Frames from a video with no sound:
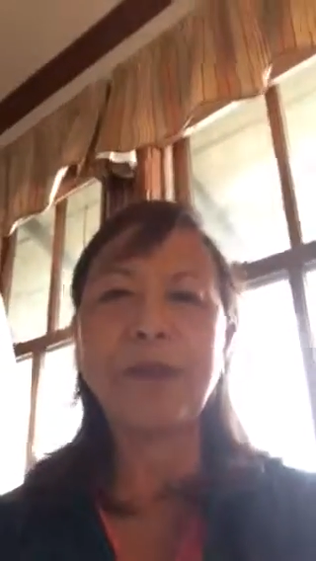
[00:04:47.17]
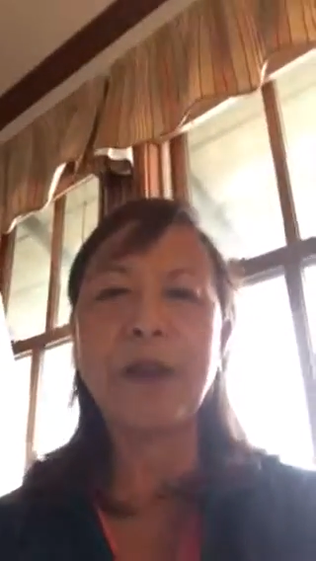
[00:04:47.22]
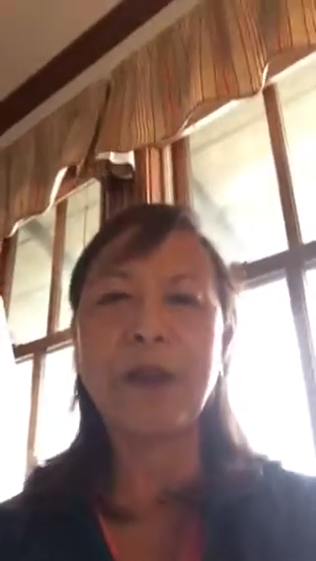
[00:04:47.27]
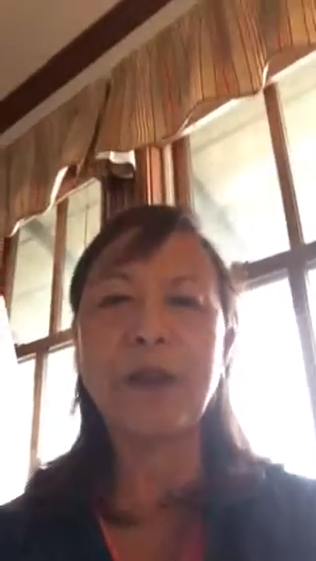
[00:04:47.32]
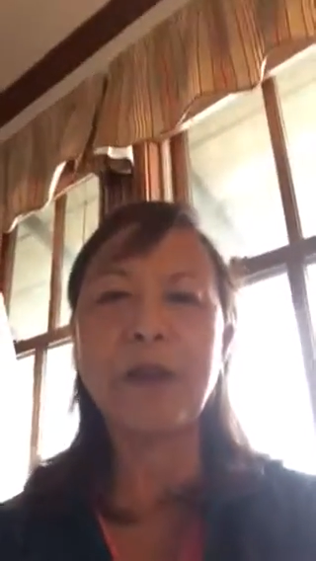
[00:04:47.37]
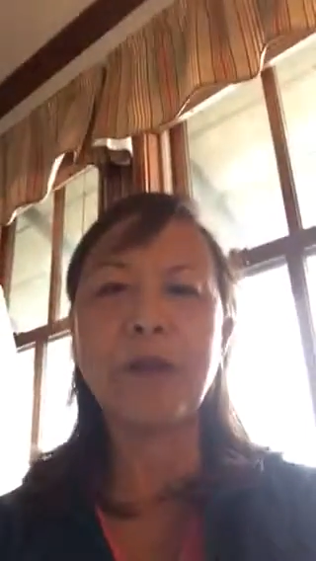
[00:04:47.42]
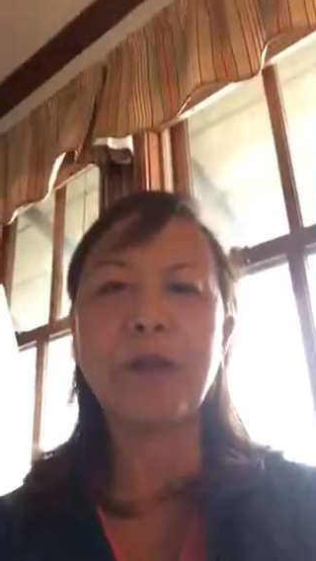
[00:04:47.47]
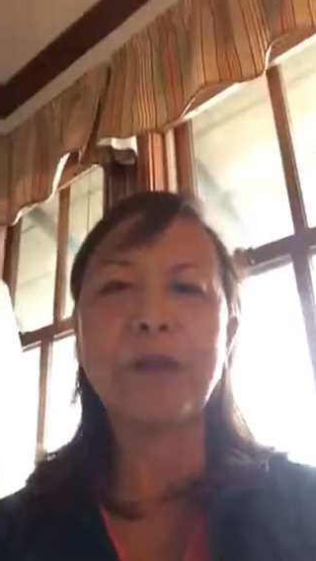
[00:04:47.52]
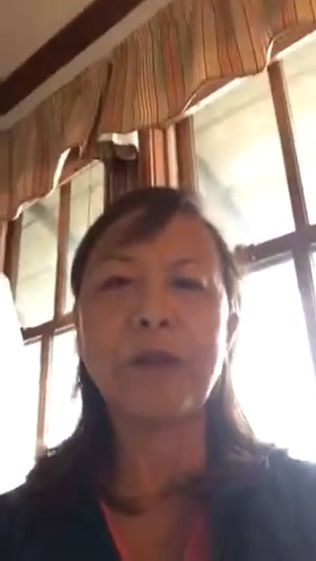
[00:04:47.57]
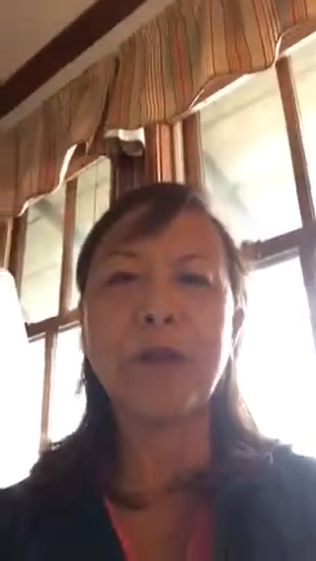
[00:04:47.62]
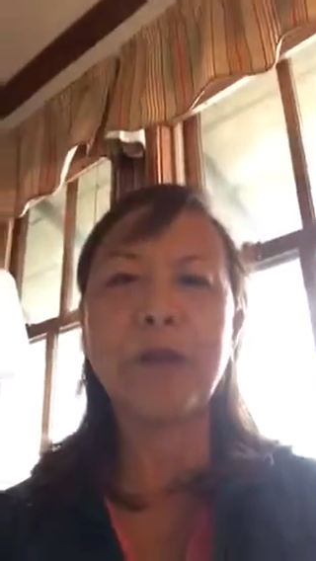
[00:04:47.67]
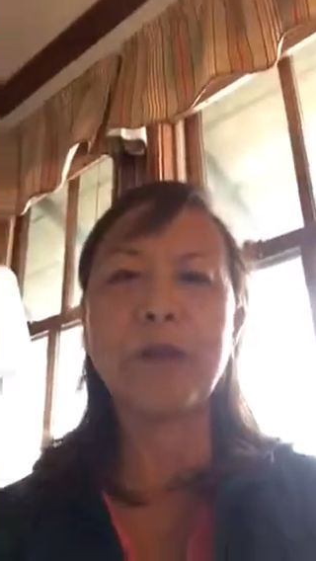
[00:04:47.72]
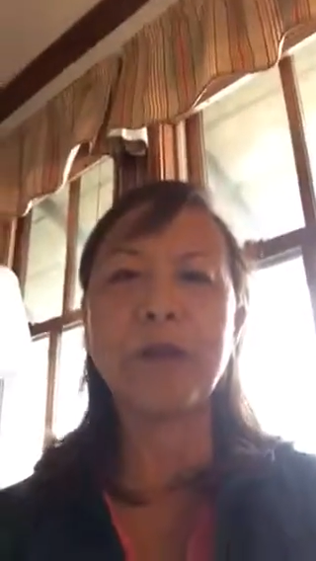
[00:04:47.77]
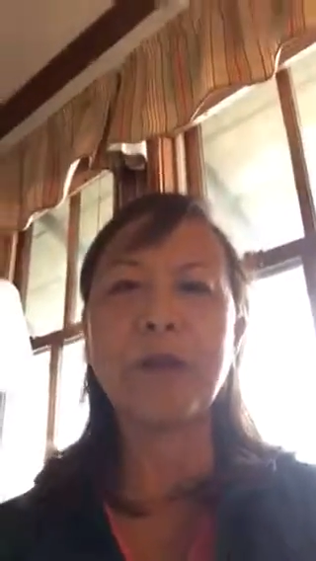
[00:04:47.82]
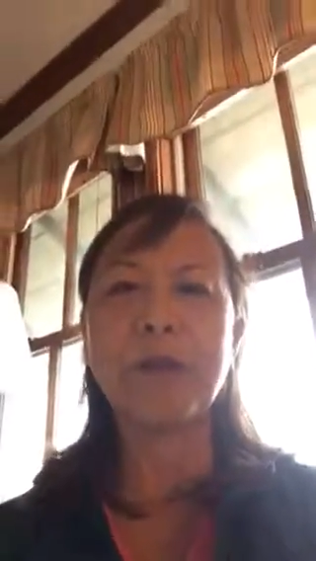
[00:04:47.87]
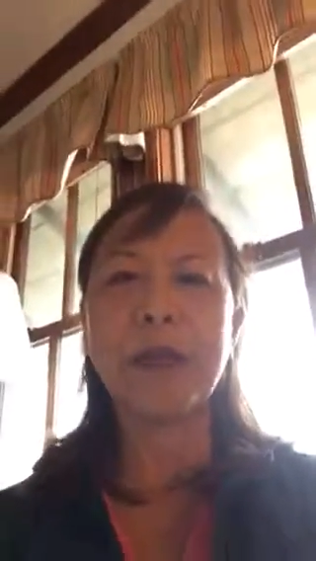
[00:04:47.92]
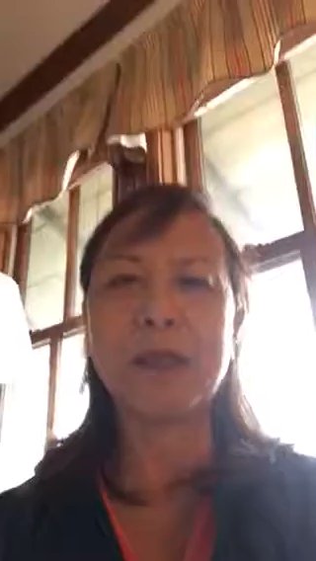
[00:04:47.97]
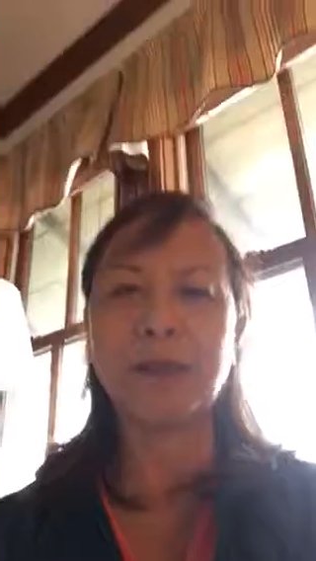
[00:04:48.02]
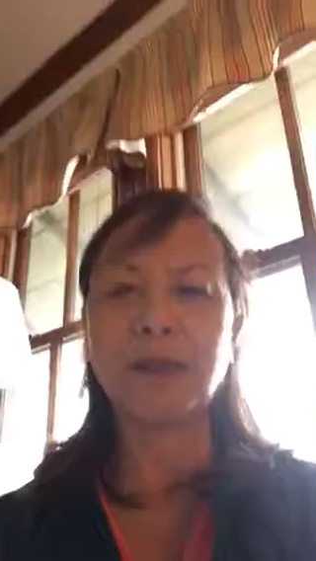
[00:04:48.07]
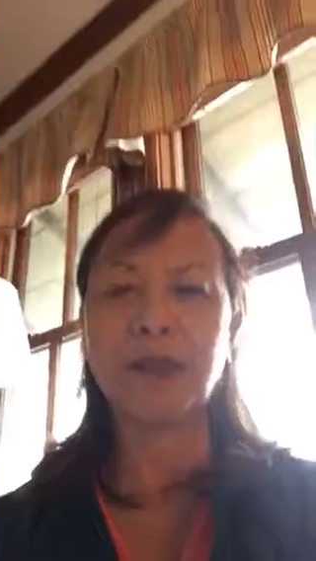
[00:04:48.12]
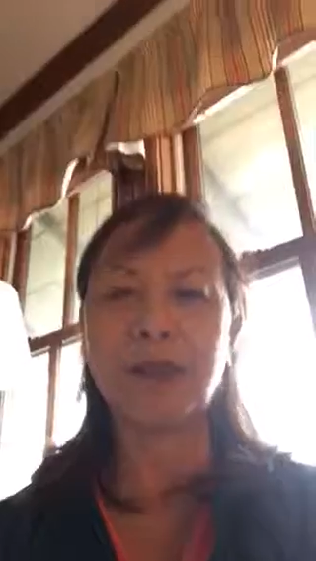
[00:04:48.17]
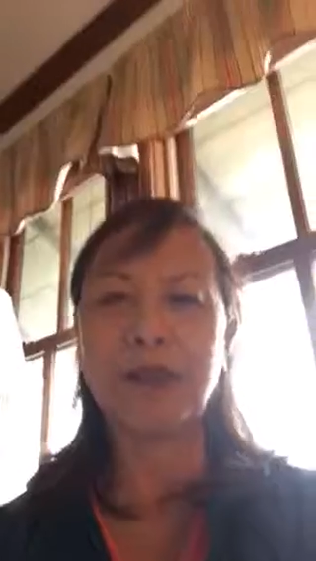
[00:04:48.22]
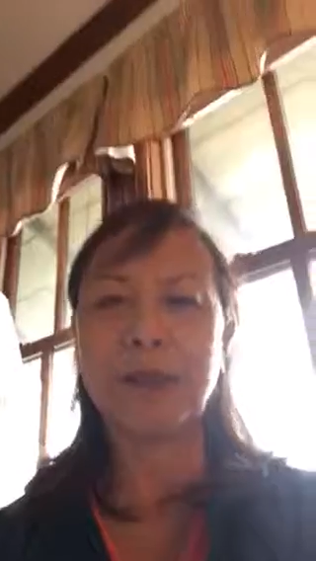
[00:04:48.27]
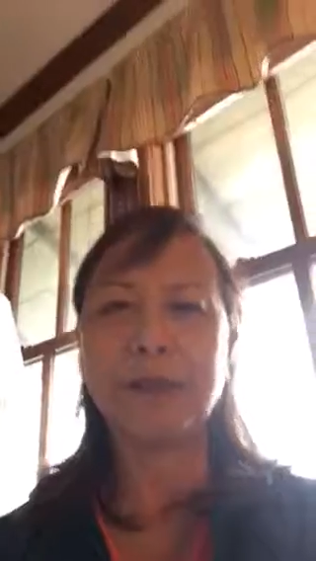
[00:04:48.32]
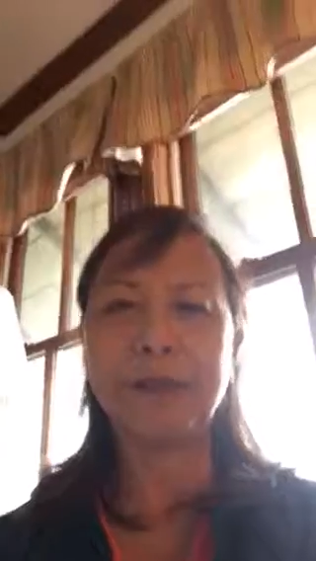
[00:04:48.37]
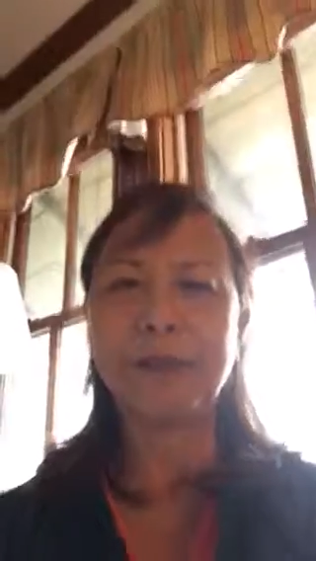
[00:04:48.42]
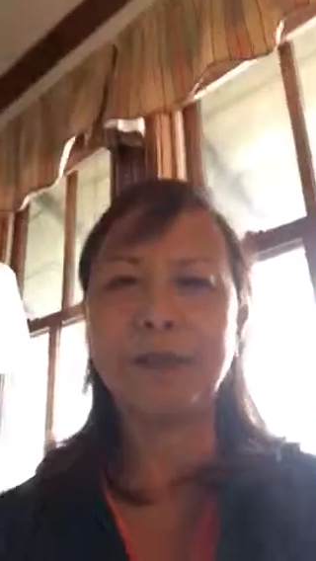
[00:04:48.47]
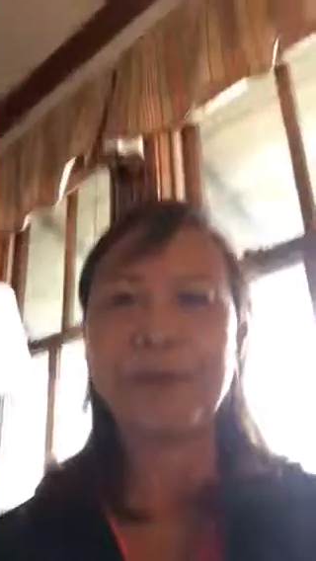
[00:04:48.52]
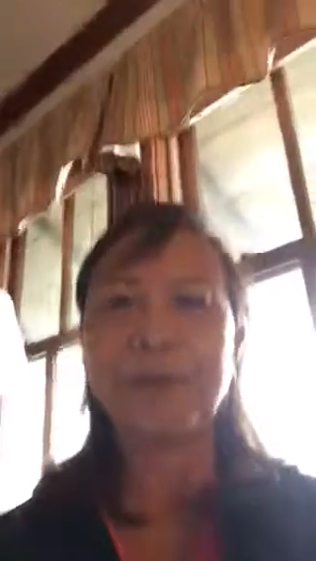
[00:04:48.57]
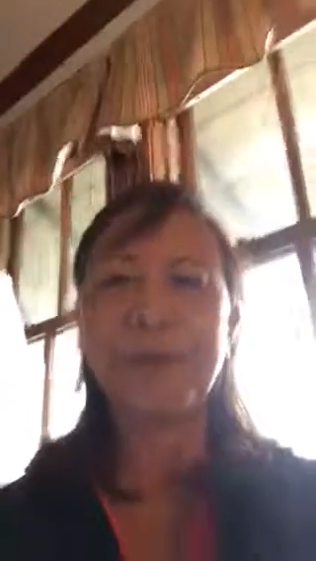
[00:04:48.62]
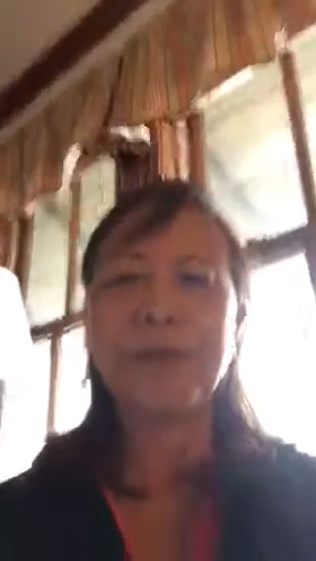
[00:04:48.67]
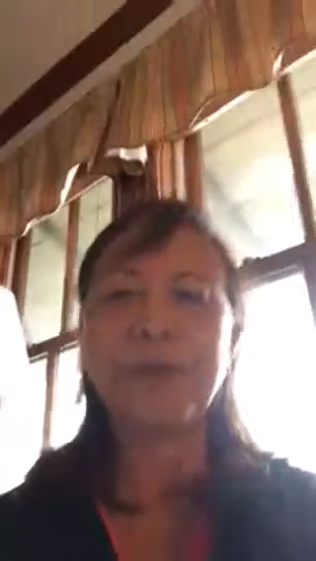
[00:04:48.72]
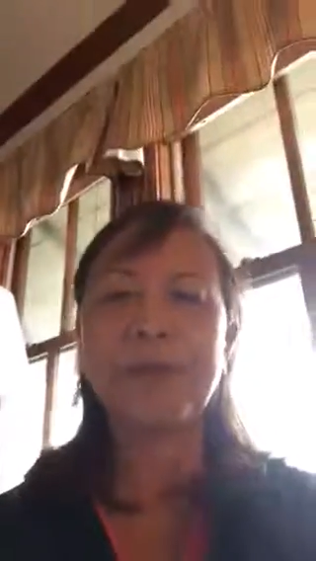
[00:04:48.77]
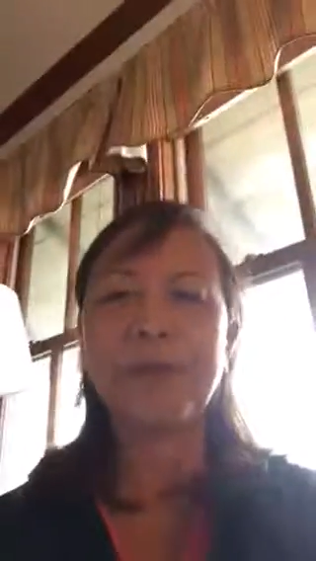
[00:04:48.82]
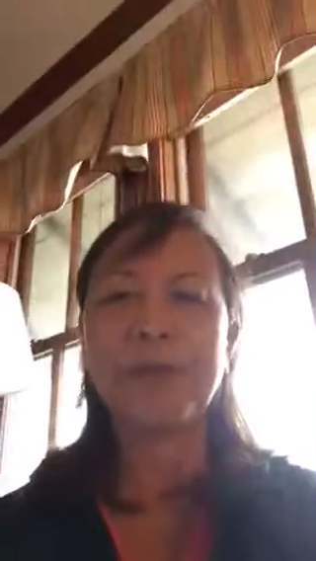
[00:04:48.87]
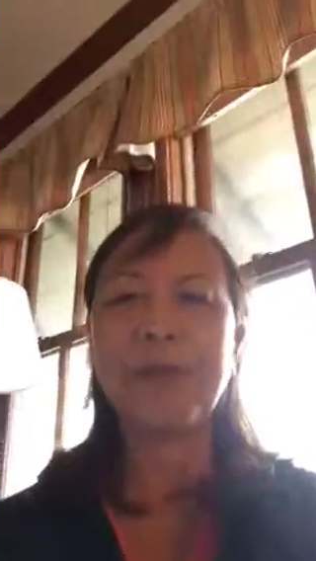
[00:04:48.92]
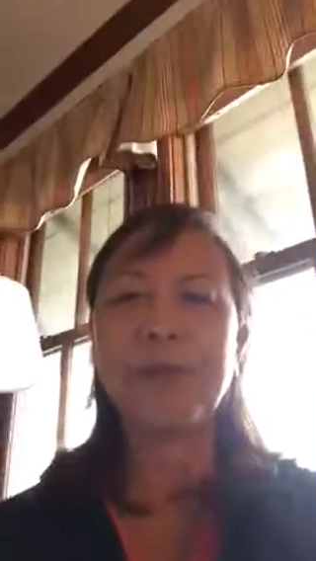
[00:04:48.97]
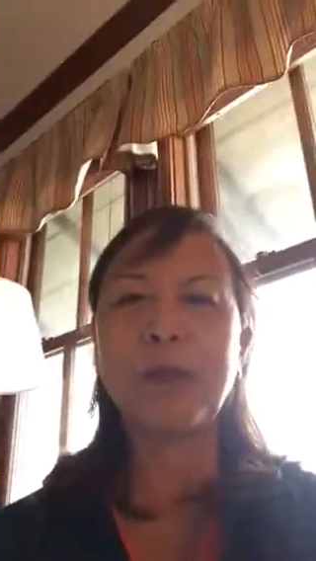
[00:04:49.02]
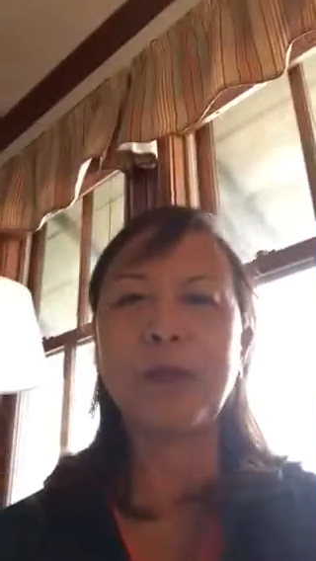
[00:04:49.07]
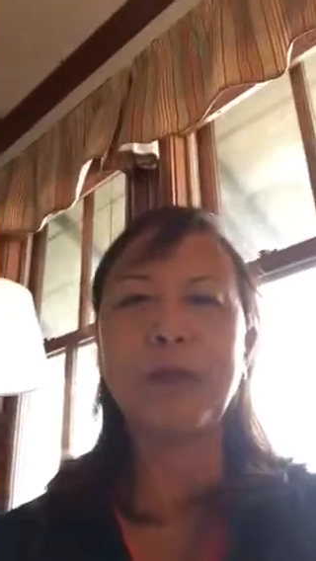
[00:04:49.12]
Thank you very much.
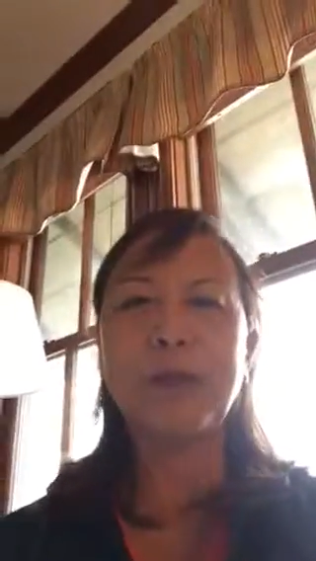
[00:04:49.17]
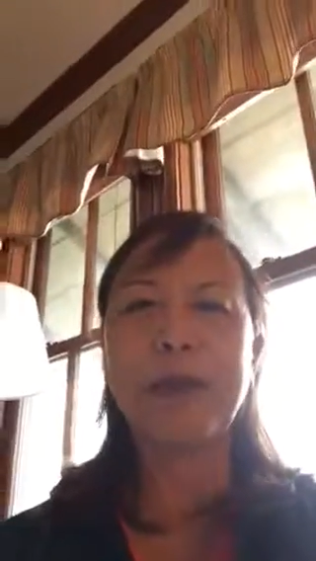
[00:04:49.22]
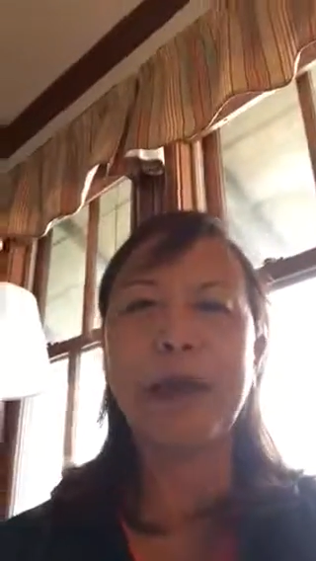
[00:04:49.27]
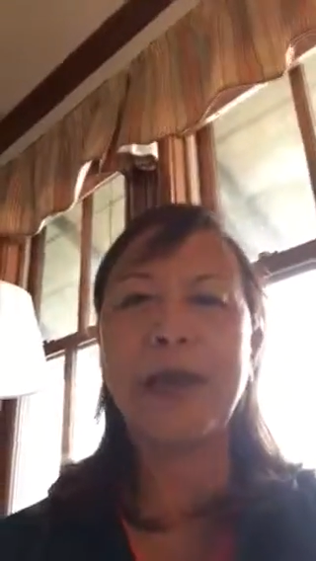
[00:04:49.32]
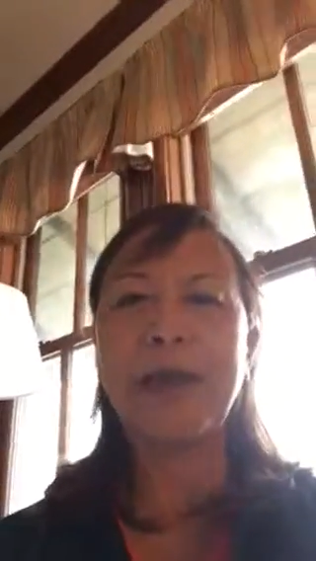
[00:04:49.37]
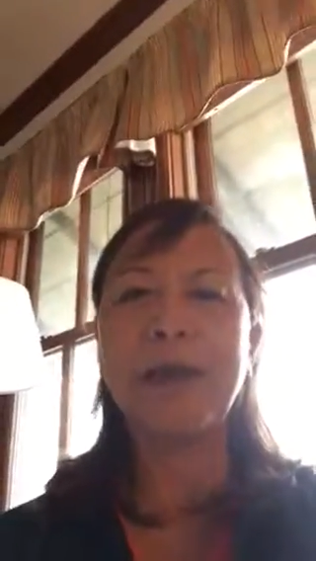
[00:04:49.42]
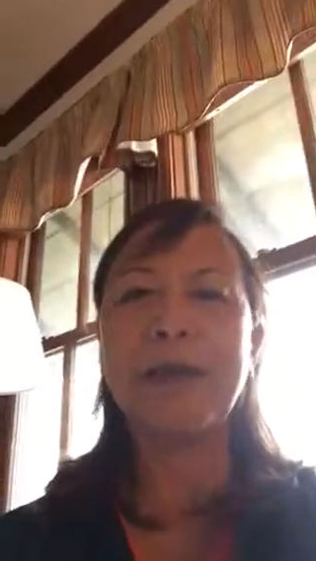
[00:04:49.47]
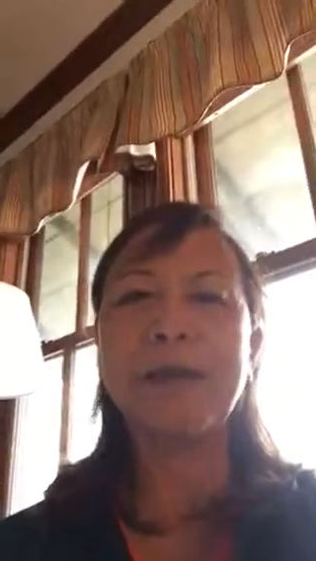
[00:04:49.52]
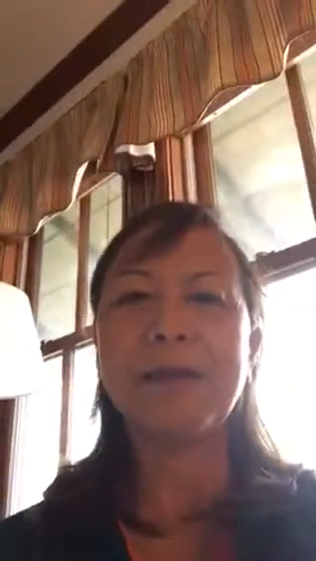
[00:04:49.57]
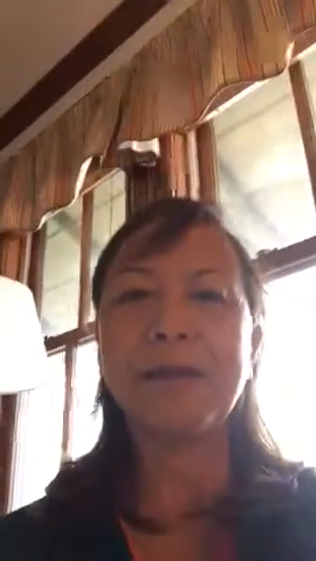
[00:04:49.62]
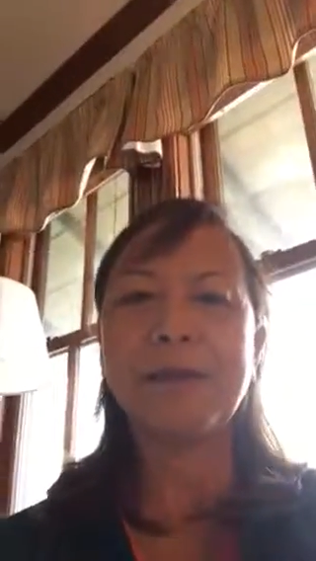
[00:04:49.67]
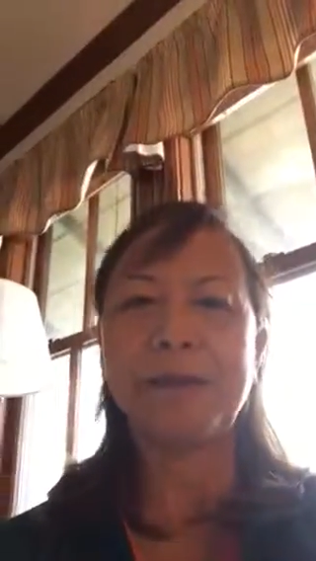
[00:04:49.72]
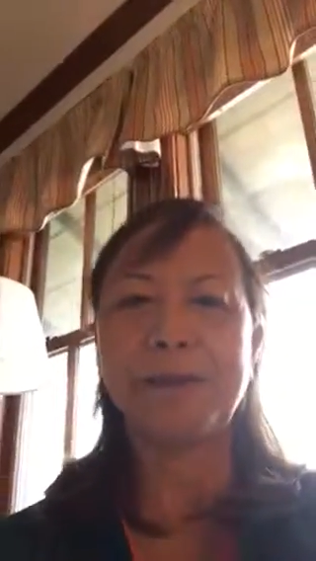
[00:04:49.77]
Goodbye.